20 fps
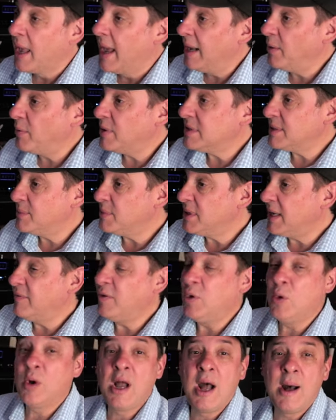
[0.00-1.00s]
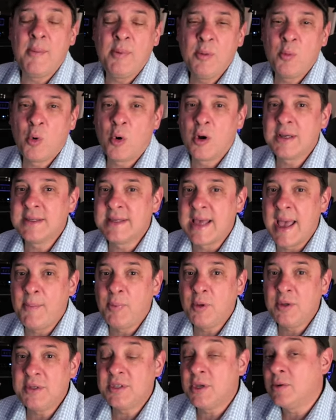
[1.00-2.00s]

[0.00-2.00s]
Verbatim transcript: Anyways, let me give you a couple more examples.